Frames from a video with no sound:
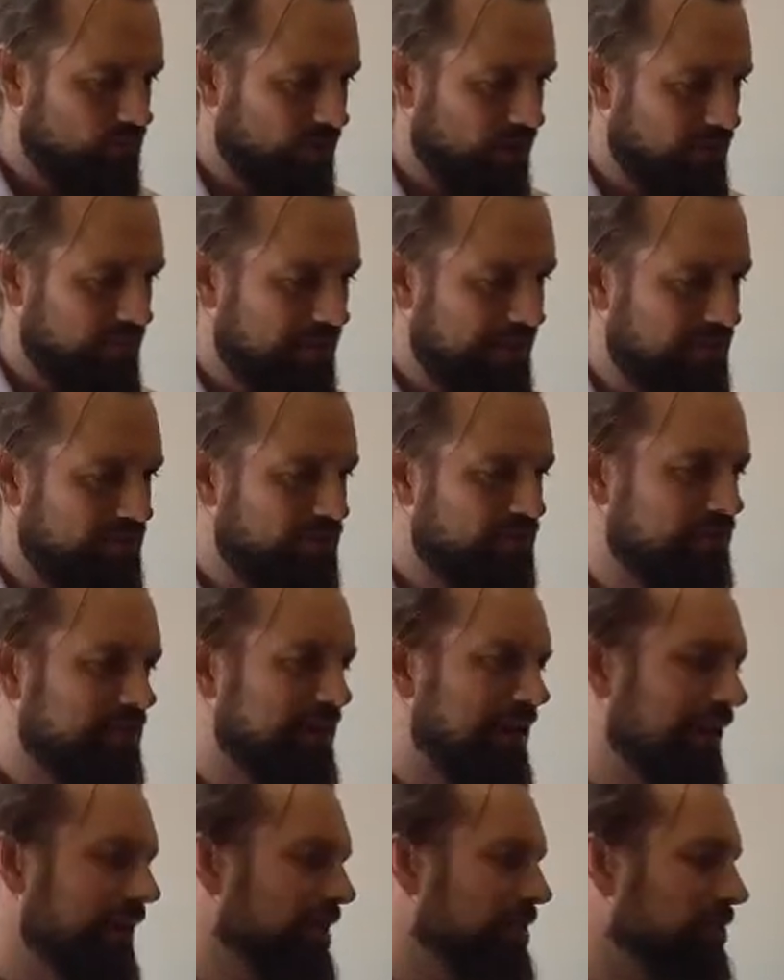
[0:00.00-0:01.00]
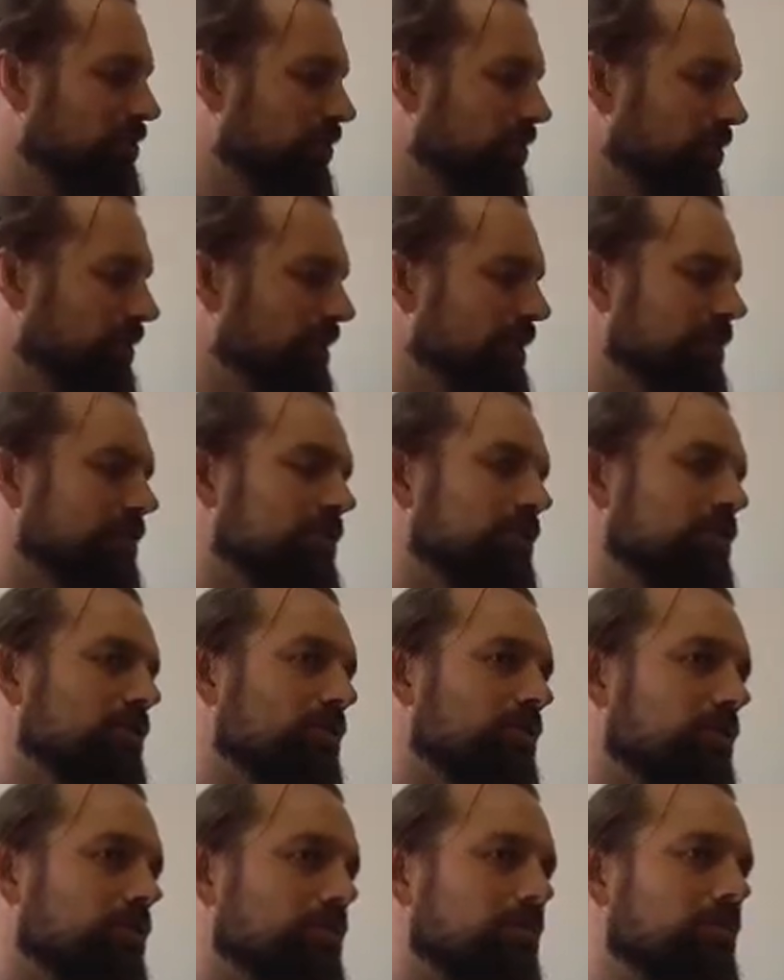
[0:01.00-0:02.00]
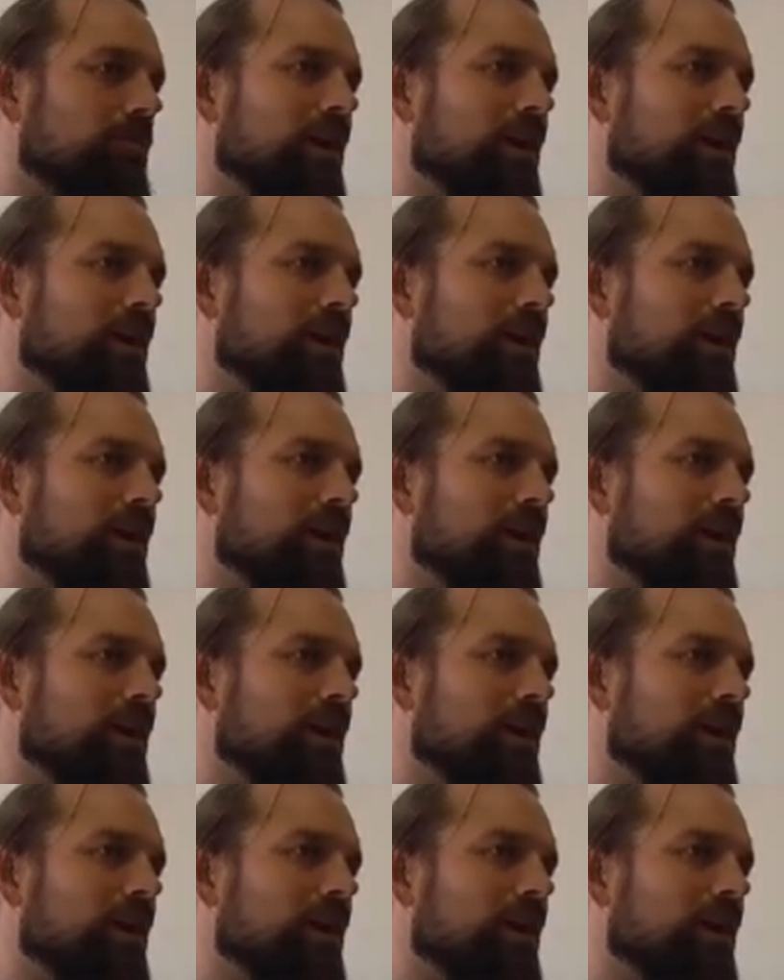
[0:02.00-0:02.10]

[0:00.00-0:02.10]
I began to relax more into